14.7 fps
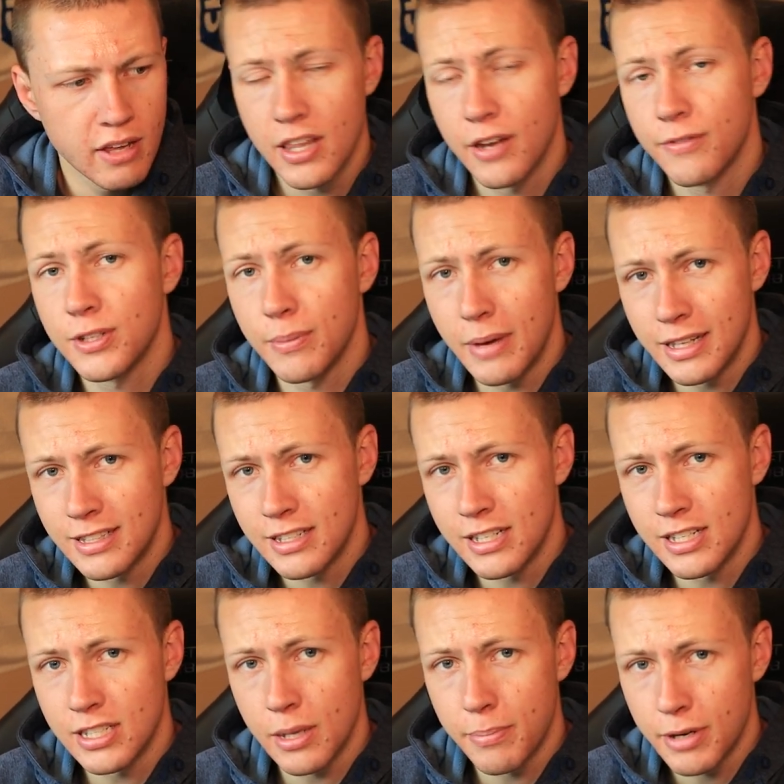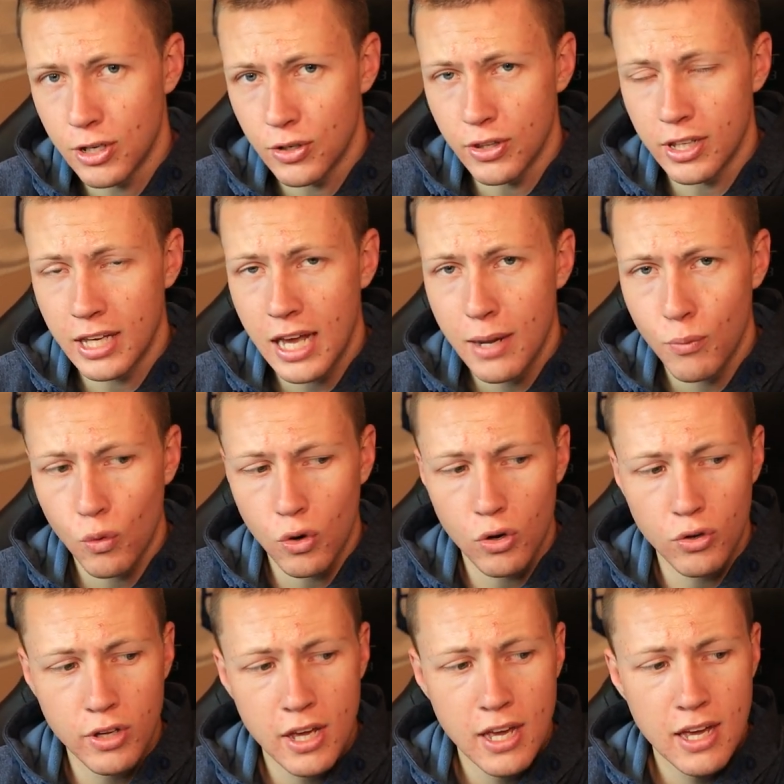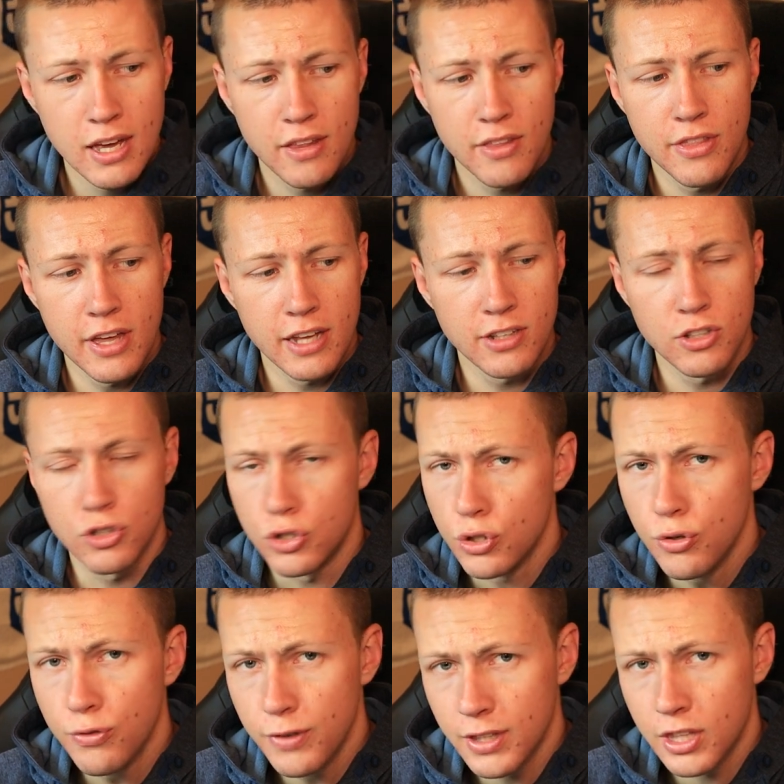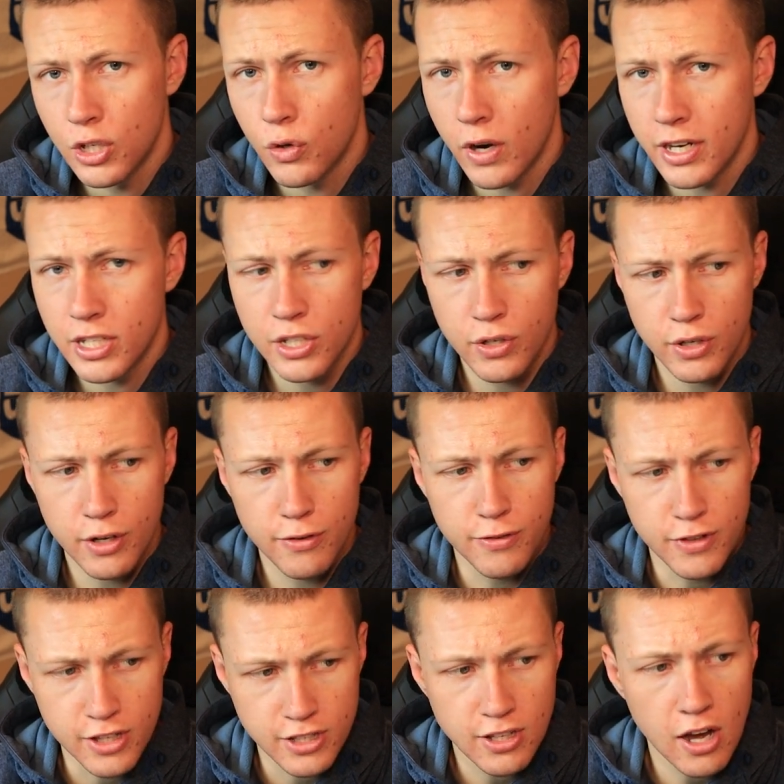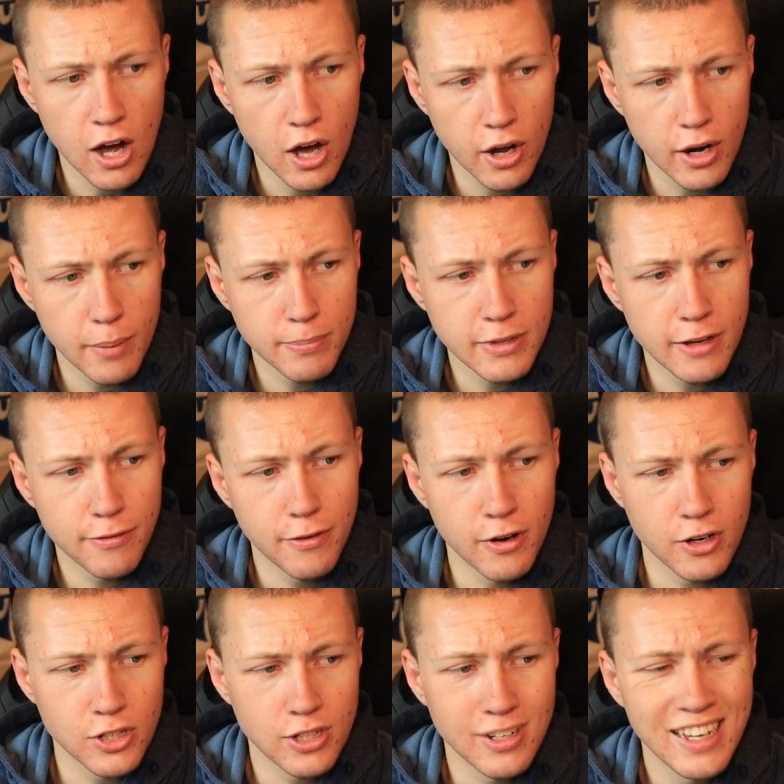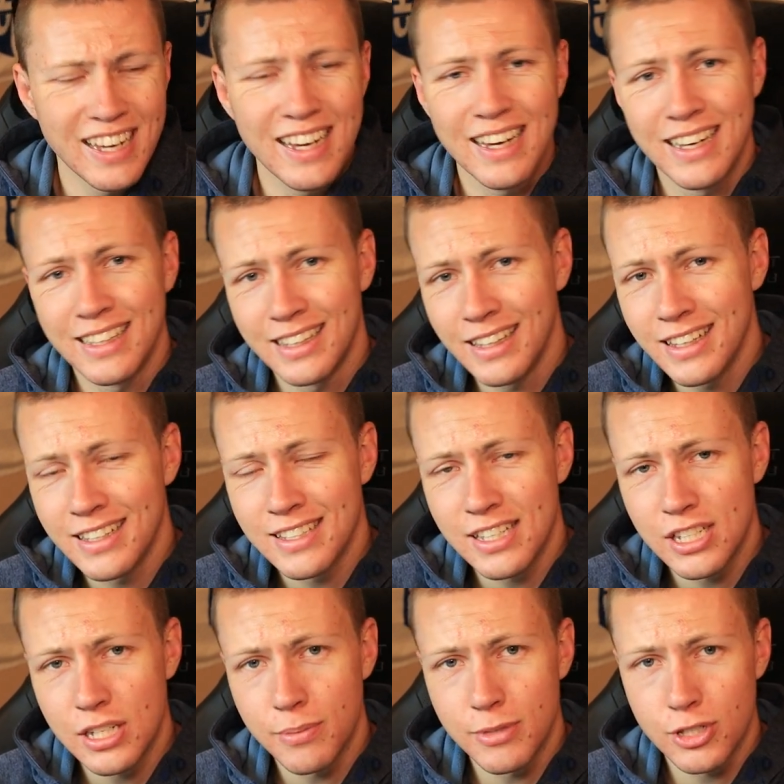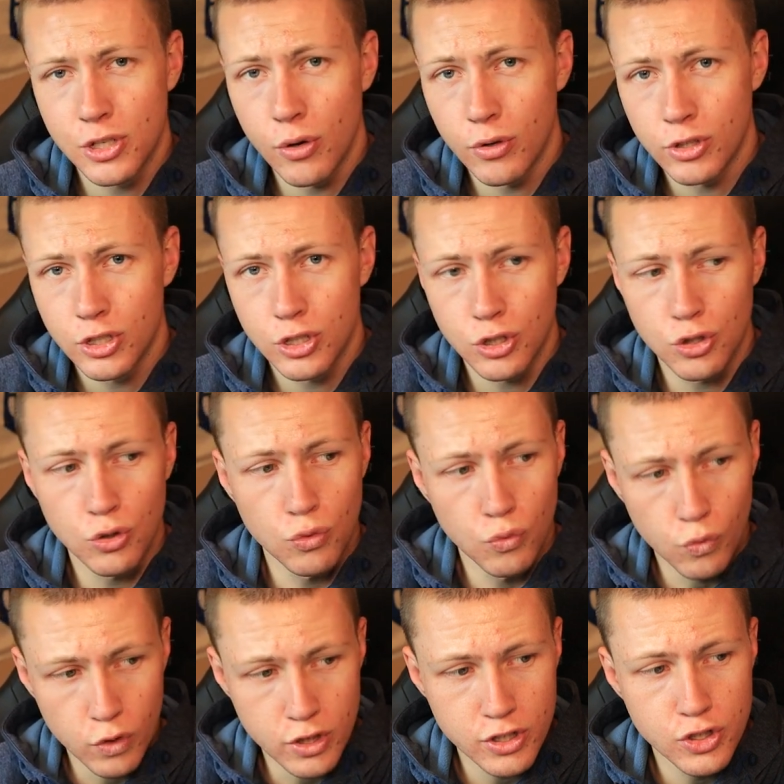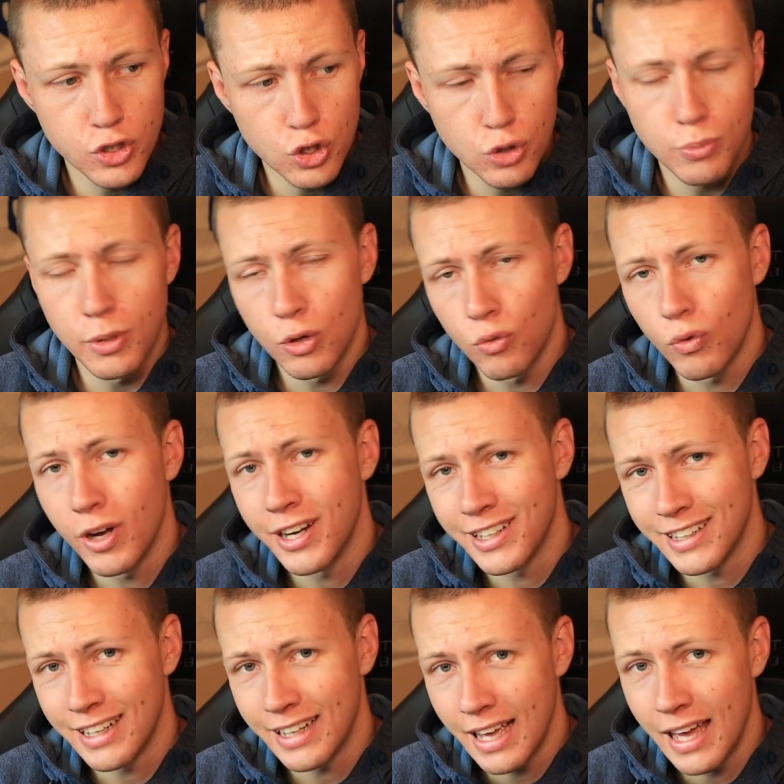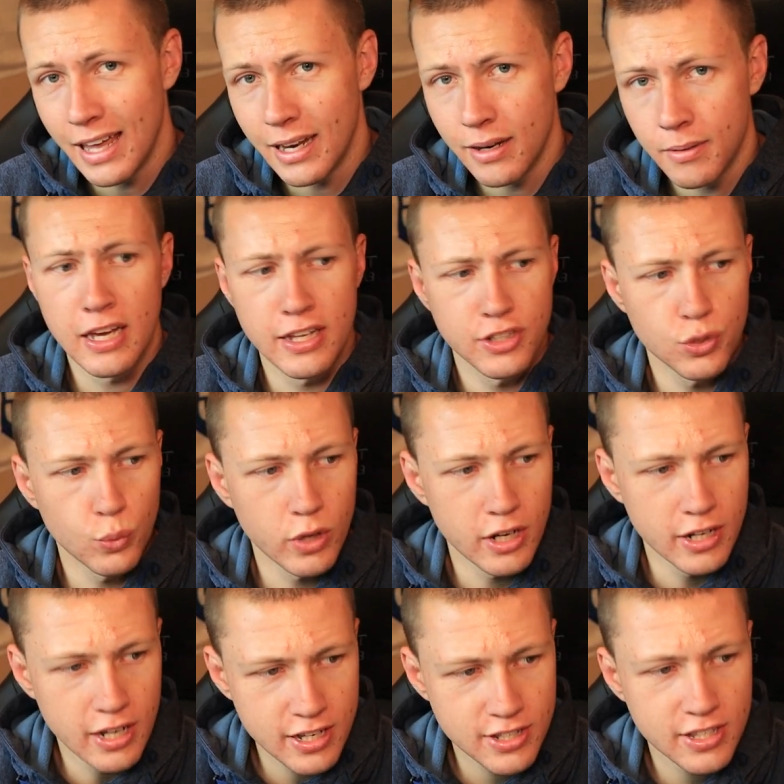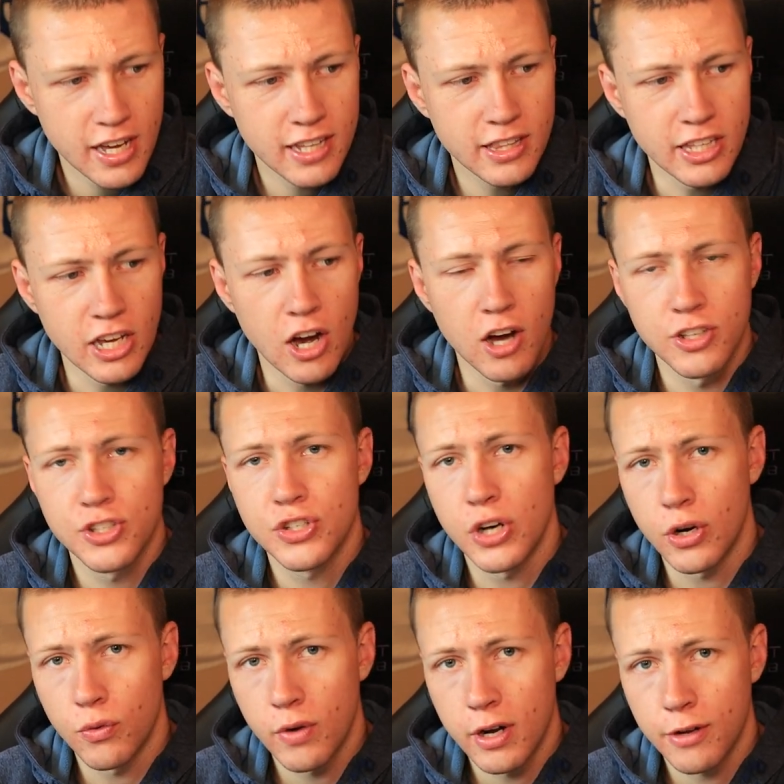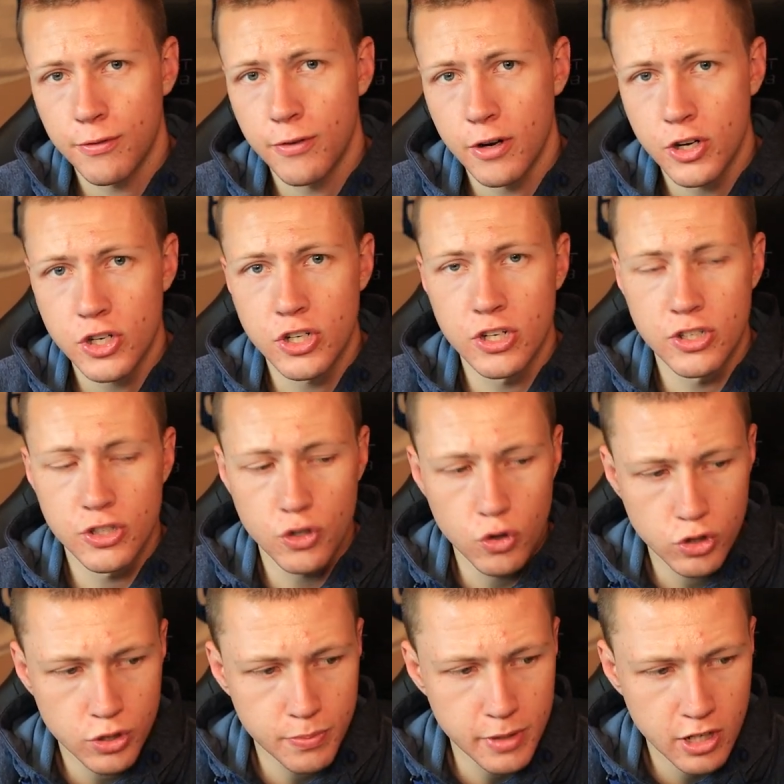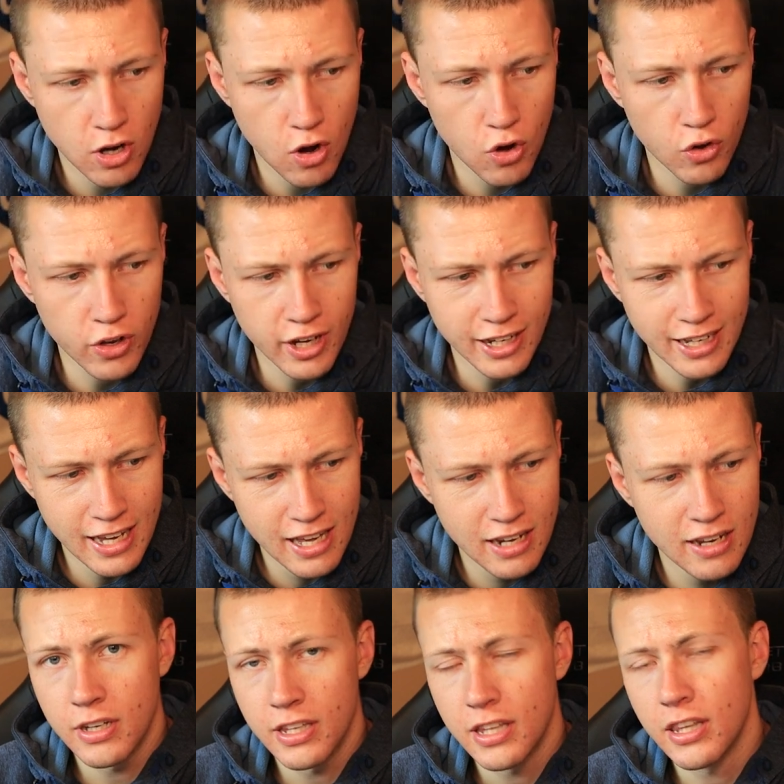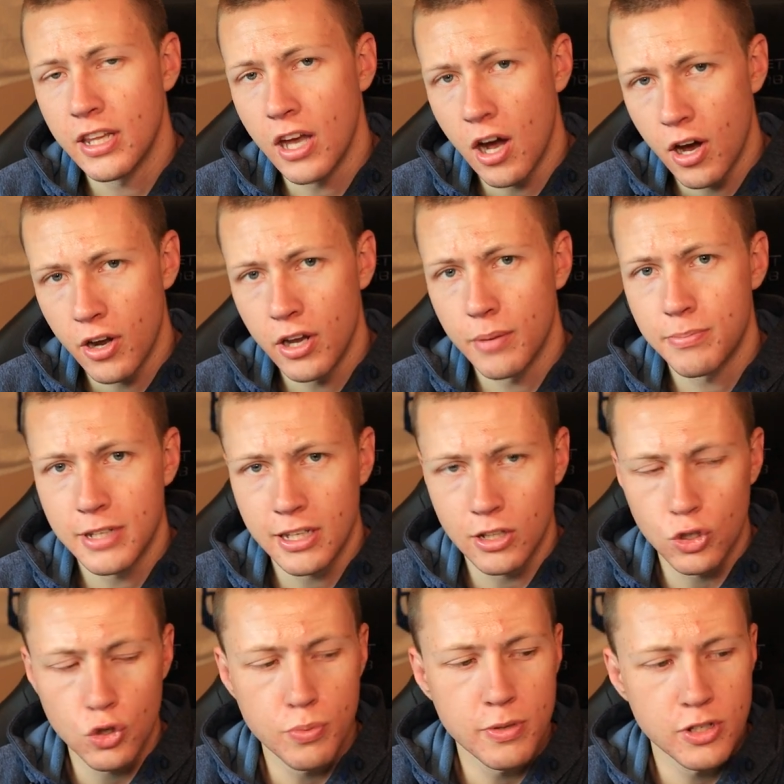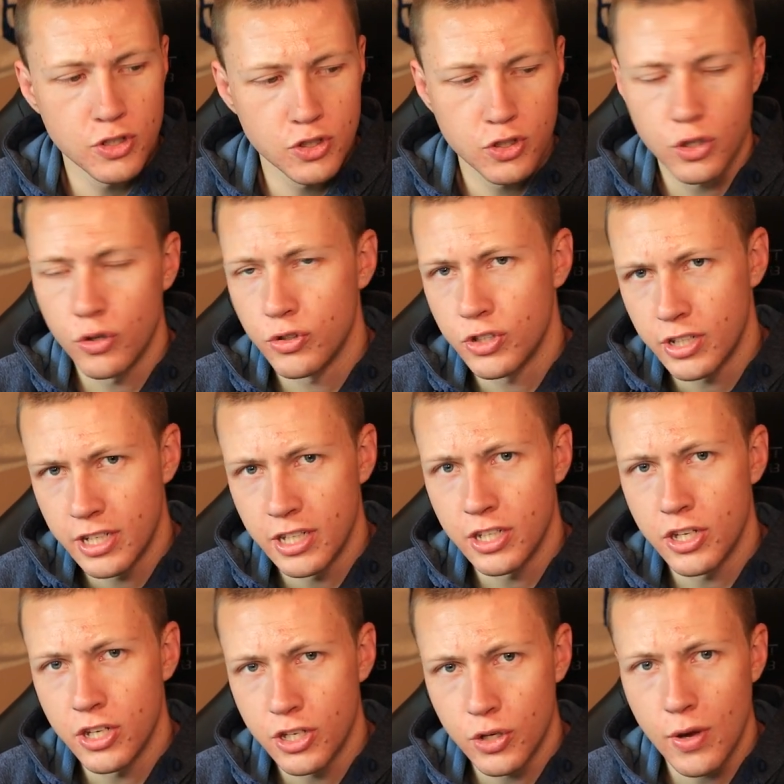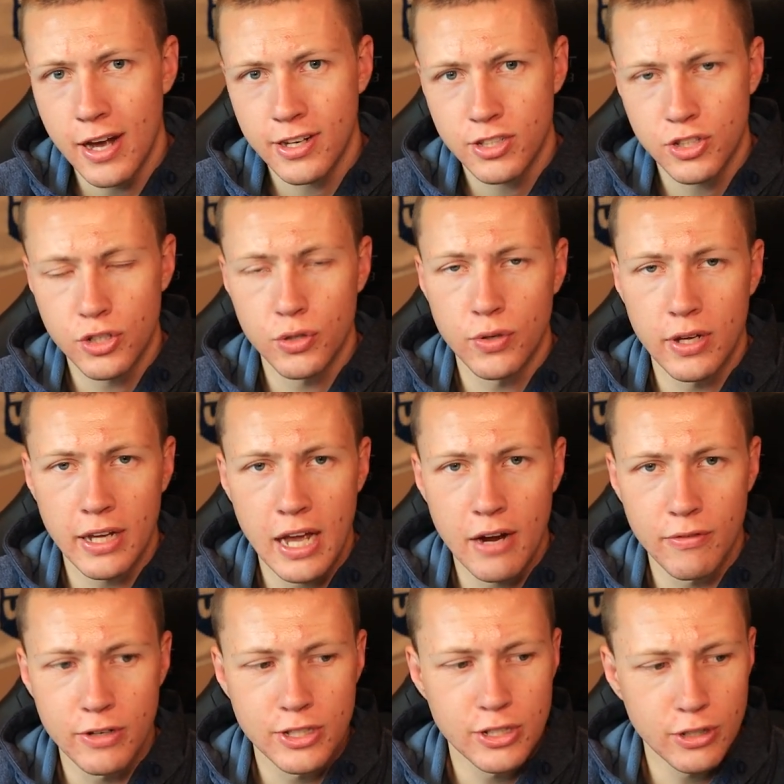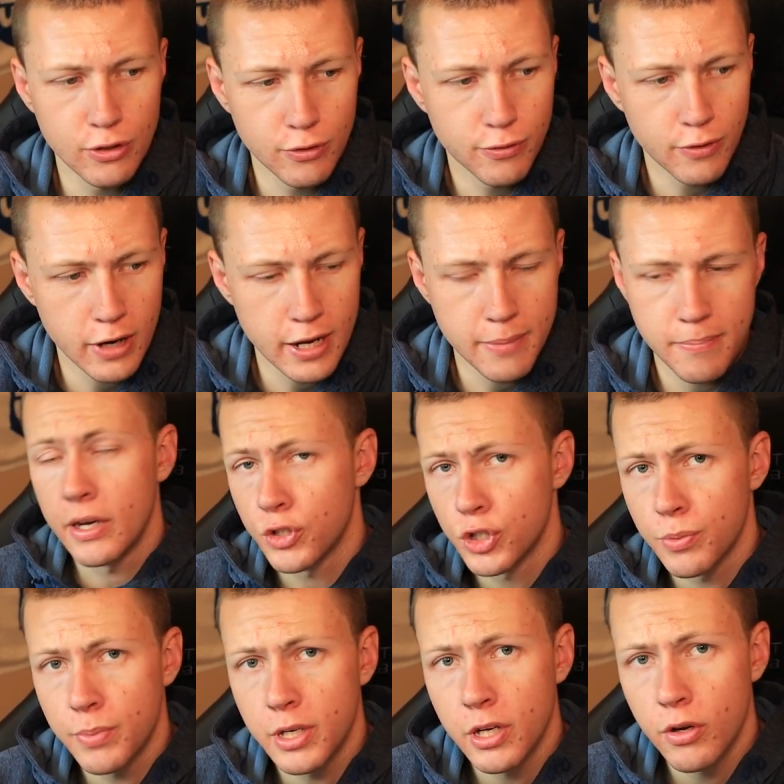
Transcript: And then if some entities appear in the game world that do fit the criteria for this onUpdate function, then the system is going to resume running again. And so when it does that, the OnStartRunning function is going to be called again, and then the onUpdate loop is just going to continue executing every single frame. Now it should be